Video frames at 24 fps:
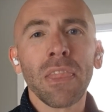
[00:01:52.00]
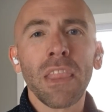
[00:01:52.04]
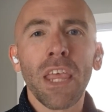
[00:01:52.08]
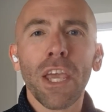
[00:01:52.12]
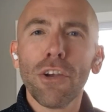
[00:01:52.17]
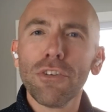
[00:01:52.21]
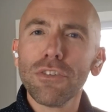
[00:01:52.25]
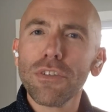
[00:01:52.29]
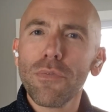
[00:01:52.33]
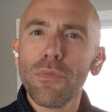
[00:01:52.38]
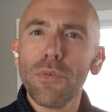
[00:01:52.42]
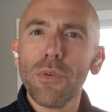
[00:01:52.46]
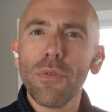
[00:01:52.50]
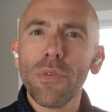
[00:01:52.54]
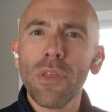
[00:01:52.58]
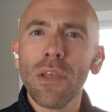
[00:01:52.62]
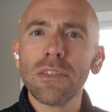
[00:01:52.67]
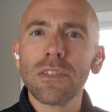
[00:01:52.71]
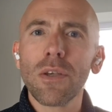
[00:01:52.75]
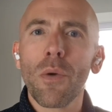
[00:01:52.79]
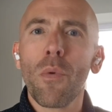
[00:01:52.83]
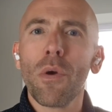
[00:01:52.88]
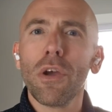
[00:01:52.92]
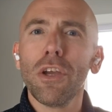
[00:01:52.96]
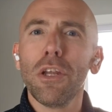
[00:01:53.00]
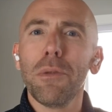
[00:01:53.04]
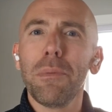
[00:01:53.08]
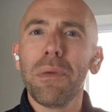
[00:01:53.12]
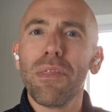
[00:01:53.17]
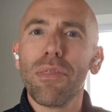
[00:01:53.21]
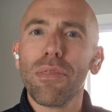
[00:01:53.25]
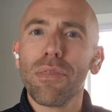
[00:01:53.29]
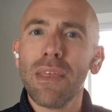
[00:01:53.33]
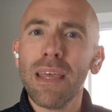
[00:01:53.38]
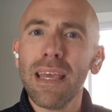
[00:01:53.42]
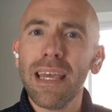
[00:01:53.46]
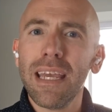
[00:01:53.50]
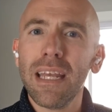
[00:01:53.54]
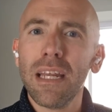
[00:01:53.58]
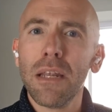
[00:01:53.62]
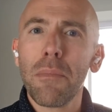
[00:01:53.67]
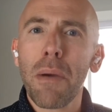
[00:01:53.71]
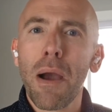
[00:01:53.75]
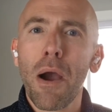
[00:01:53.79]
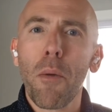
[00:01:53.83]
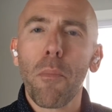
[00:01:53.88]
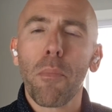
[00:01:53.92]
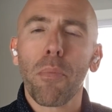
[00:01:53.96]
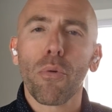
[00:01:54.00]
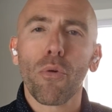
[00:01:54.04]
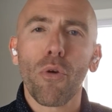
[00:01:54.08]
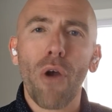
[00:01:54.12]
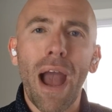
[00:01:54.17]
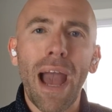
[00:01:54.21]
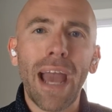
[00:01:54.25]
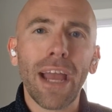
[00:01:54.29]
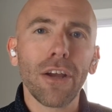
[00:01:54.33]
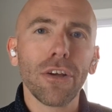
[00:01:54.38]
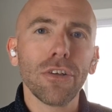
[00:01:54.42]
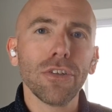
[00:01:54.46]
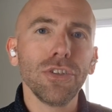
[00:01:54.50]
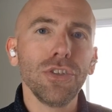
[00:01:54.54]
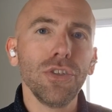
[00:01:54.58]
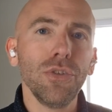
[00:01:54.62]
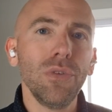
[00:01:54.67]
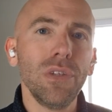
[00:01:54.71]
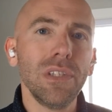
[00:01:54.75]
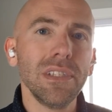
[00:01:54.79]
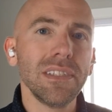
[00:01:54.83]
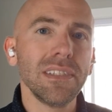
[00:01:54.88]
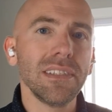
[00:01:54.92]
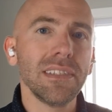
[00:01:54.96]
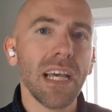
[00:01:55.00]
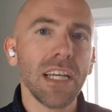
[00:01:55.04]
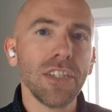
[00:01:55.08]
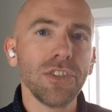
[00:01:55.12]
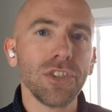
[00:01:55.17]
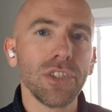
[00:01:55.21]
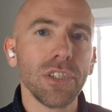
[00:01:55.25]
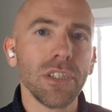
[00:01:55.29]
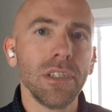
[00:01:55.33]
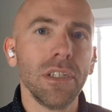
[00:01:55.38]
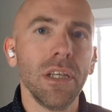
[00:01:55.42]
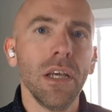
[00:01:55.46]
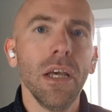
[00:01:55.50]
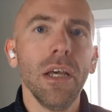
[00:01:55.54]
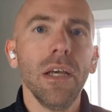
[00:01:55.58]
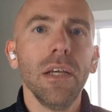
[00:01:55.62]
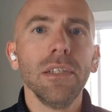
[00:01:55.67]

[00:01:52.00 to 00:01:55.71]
Here's a few things I want you to be thinking about prior to the session